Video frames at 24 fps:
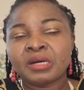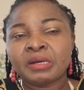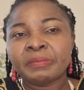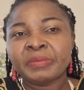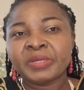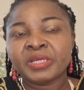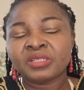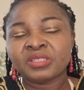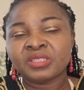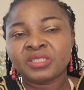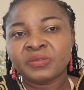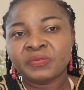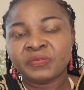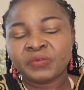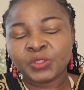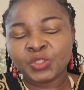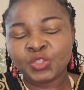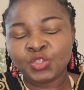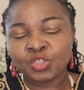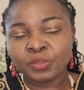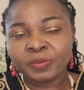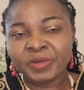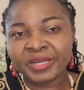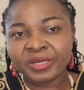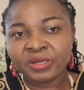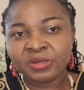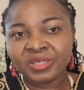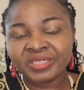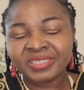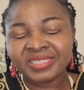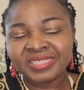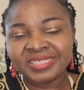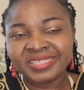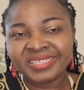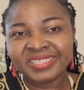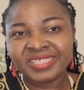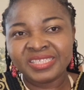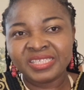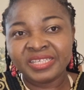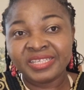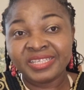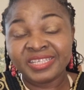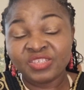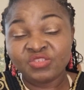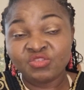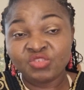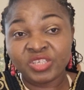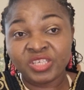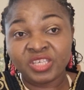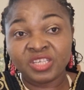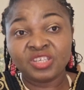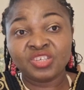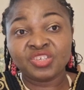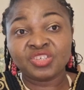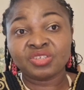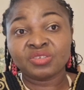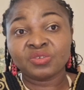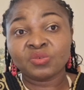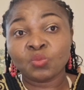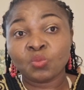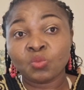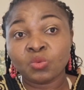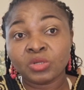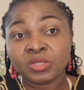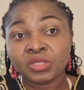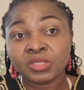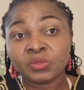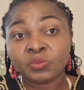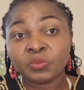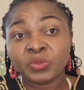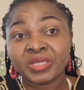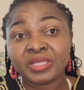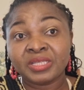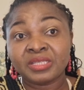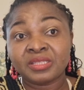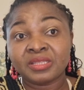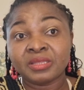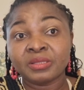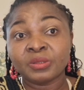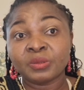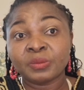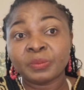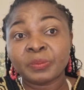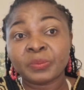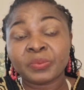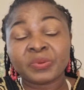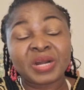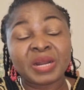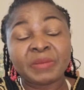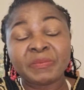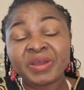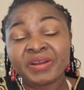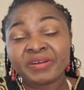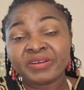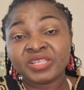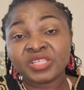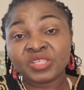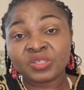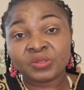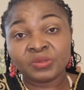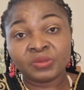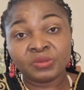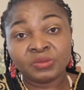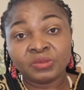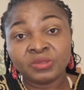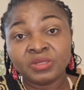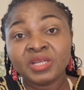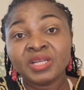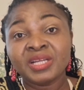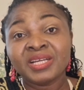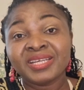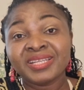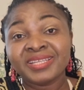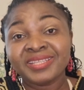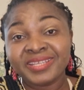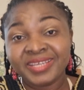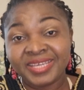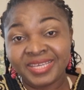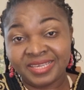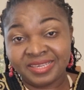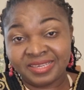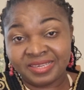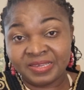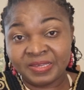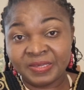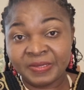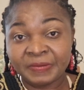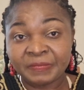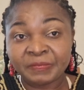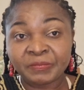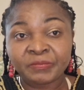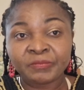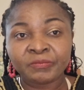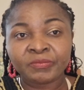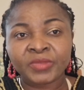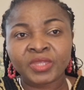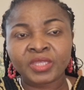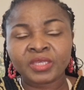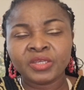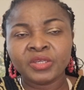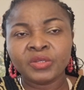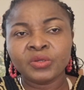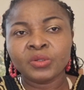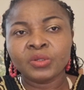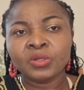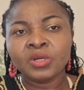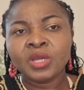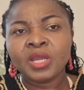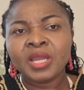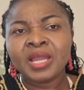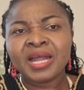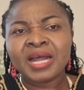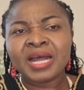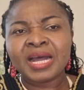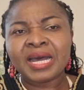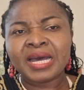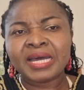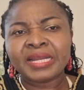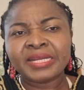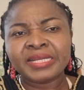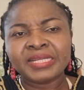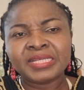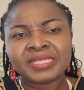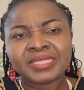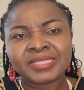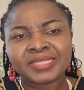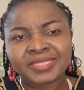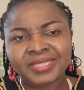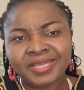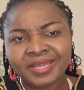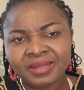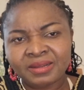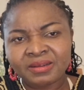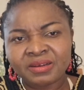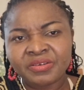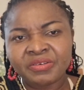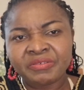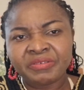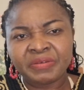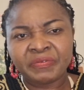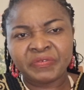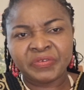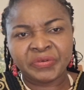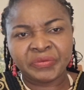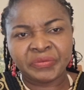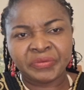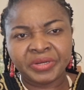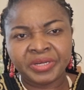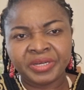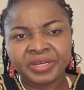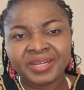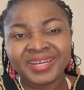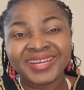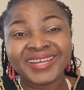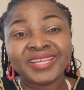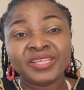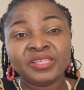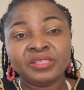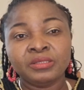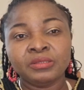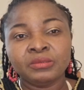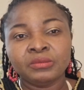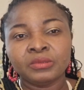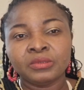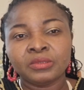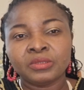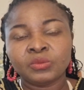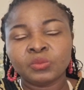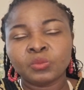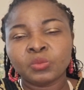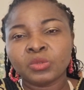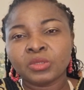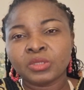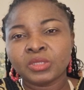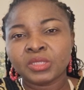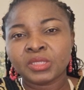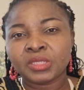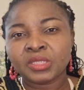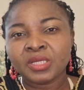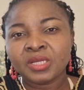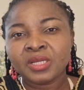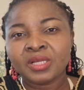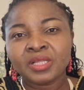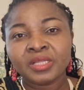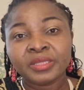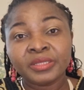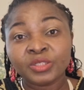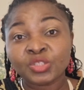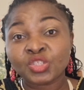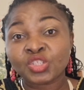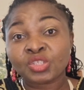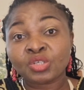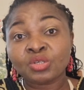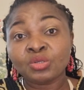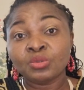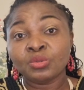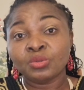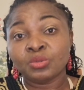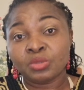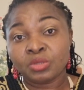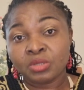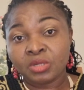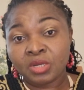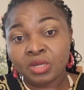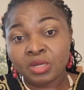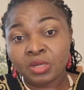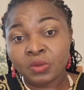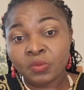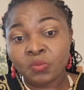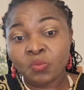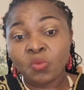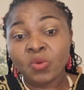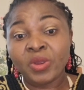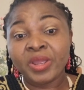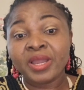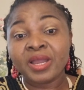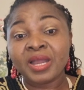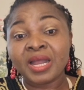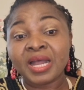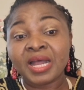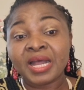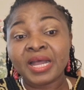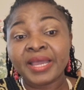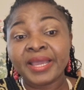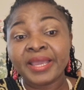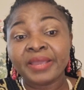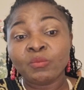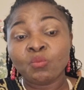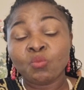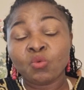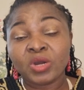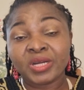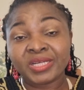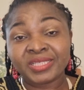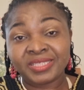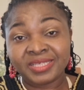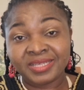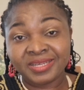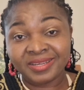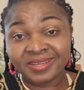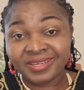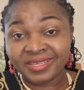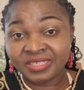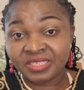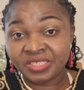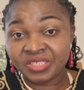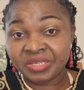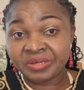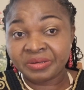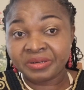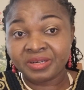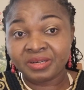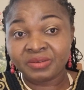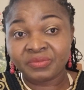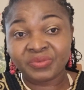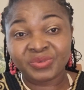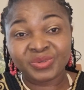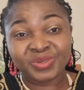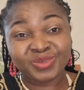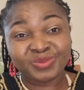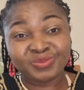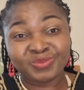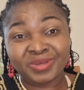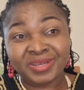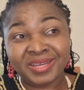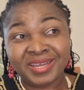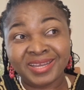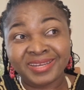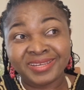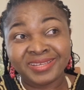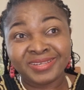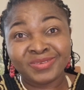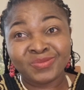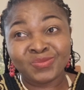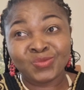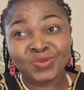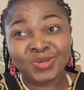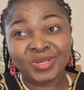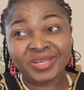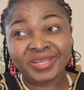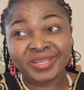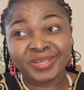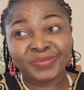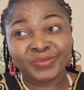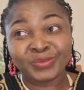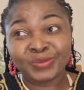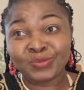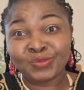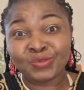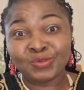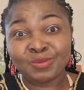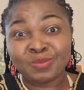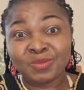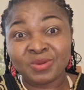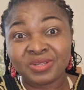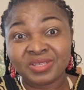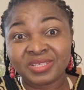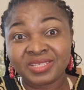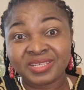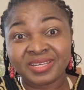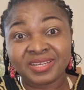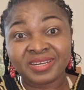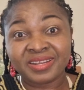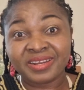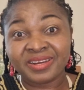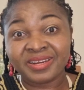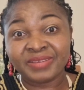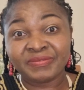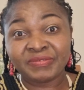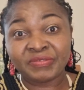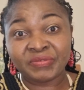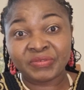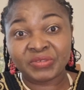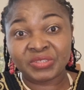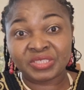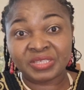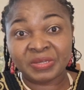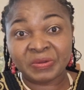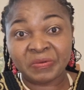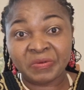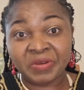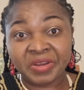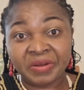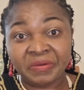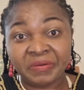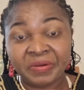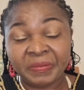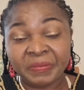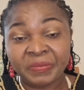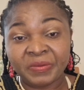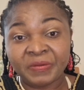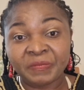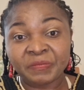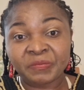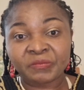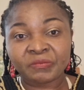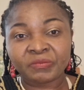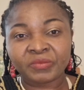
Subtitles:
because the first job I got in education was with the primary school daycare, and the second referee I used was the school where I worked in Nigeria for. I didn't work there for 2 months and I left for Saudi Arabia,